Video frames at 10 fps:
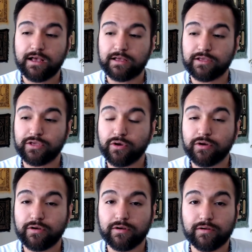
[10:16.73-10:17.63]

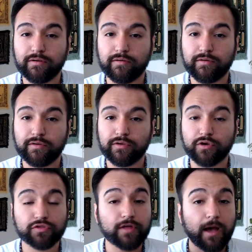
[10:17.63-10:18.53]
your
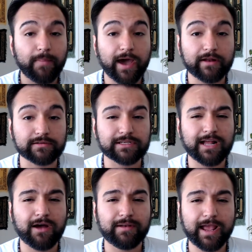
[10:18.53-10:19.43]
your thought patterns and
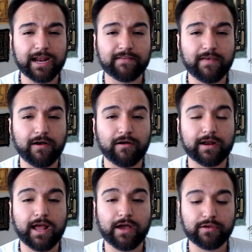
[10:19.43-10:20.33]
how negative they are
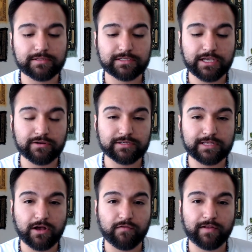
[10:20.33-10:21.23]
and how you see
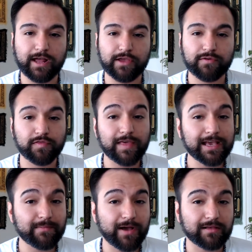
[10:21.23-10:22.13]
yourself and how you
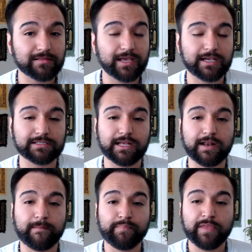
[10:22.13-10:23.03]
think about things
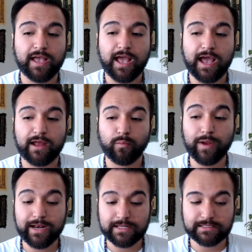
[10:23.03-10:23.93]
and
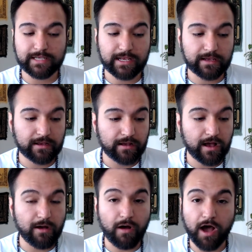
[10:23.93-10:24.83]
witnessing
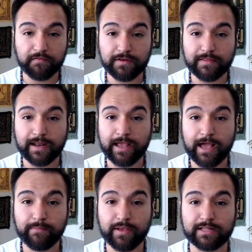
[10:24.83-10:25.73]
how often that
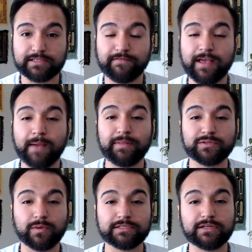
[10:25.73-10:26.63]
happens. If it
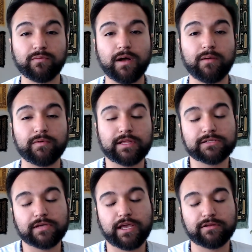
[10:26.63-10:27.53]
happens once in a while when
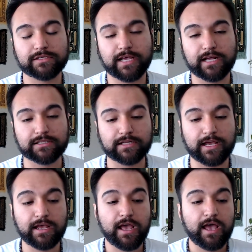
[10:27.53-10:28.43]
it's okay, you just cancel
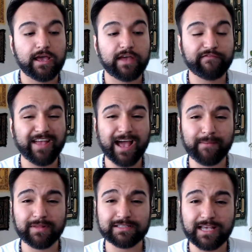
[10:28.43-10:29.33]
it. If it
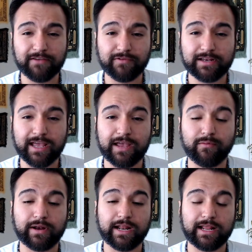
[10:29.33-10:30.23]
happens every day
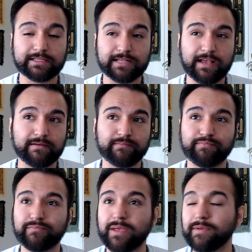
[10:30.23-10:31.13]
when it is like
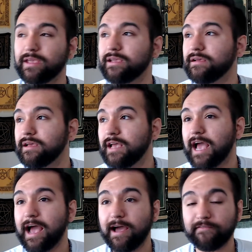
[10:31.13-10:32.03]
maybe
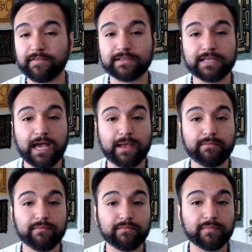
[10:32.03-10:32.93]
half of the
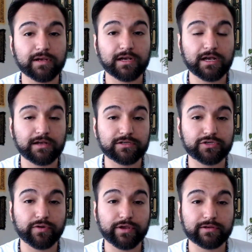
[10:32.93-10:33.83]
time
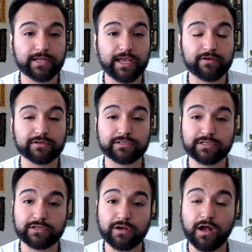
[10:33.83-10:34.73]
during your day you're
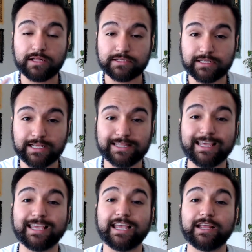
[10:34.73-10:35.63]
constantly
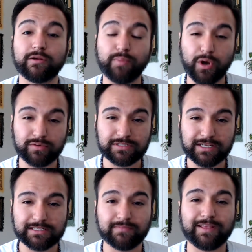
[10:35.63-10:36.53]
thinking or
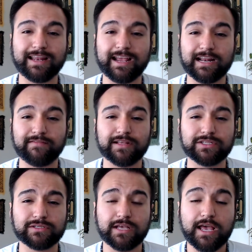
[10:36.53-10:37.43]
posting something negative,
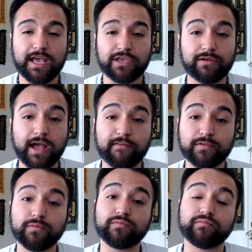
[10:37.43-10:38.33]
it's you have
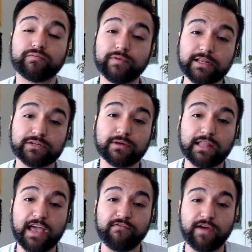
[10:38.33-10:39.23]
to really do a
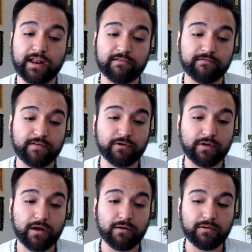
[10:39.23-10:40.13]
life edit and
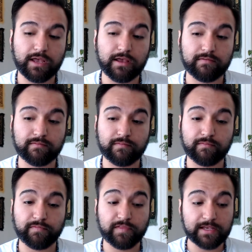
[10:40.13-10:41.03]
figure out, okay,
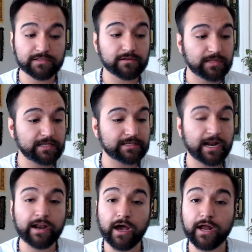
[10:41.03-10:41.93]
these are things that
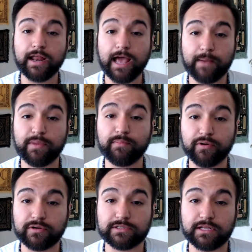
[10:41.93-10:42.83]
an unhappy
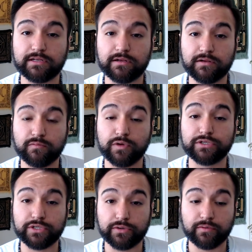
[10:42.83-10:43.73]
person
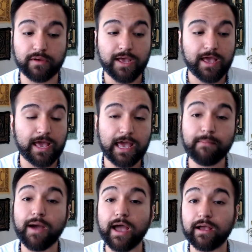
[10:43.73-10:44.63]
would do.
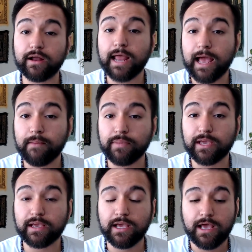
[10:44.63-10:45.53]
Am I unhappy?
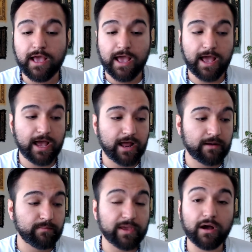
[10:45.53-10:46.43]

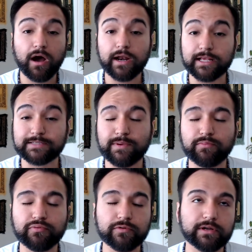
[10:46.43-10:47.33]
And be honest, be
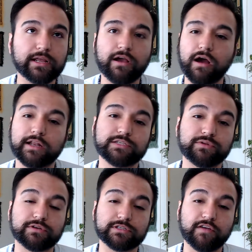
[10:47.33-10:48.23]
brutally honest
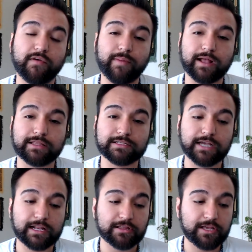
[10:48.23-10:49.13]
with yourself about these
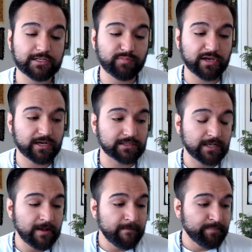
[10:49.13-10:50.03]
kind of things, because
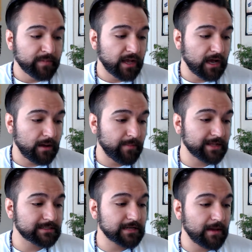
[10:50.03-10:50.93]

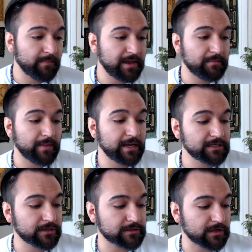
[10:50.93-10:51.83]
it's not being mean
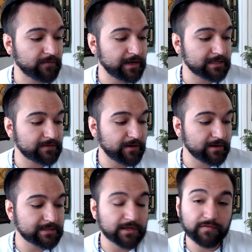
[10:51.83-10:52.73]
to yourself. It is
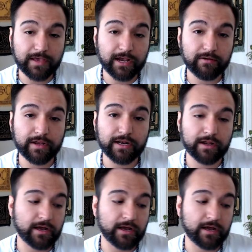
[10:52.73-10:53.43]
very self-caring,